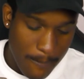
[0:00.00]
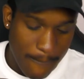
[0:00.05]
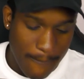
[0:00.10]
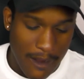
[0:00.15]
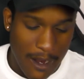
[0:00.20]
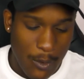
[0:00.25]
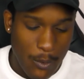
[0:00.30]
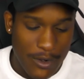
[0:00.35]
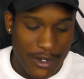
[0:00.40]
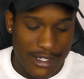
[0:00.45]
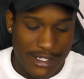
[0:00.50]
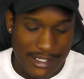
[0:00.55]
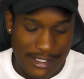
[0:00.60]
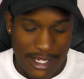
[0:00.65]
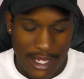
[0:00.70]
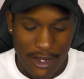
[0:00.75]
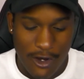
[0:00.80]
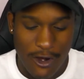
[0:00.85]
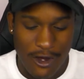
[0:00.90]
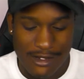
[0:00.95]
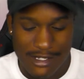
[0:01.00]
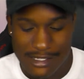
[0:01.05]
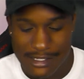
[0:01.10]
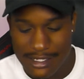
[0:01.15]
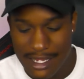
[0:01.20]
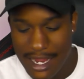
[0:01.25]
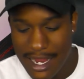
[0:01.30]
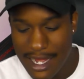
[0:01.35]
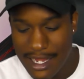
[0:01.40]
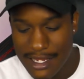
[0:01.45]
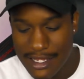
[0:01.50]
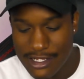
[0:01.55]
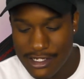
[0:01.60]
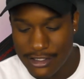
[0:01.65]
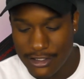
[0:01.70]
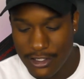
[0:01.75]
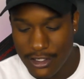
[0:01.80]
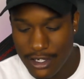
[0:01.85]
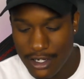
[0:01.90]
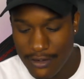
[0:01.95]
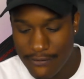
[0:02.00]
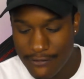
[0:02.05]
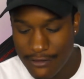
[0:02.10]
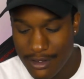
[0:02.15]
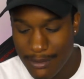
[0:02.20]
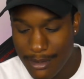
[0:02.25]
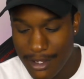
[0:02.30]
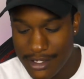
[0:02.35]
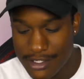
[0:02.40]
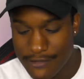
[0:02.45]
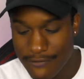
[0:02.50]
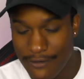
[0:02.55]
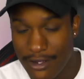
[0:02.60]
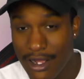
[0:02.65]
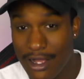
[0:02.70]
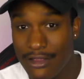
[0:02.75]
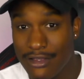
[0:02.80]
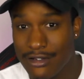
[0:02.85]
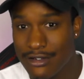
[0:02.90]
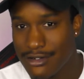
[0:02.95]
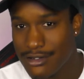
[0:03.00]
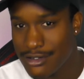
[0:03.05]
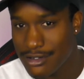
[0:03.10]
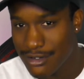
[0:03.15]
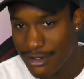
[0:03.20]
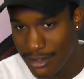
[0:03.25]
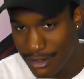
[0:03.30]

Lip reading: I wouldn't say our society is looking for the best fathers.